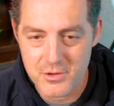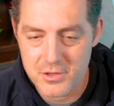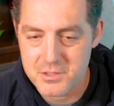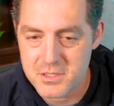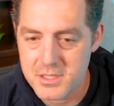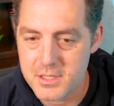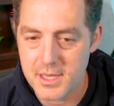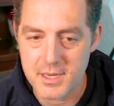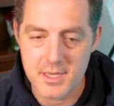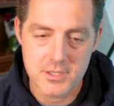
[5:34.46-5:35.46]
You can see
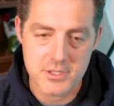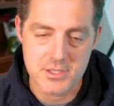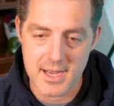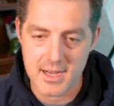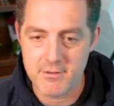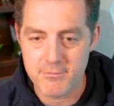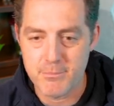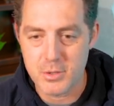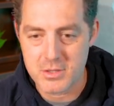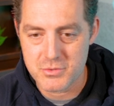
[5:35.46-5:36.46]
that each stack of
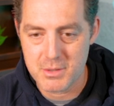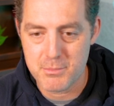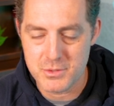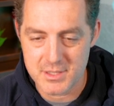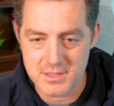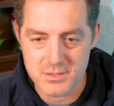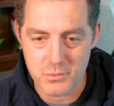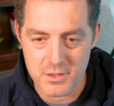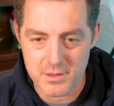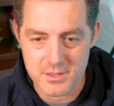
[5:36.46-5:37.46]
books represents
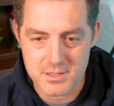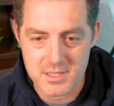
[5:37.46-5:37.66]
one of the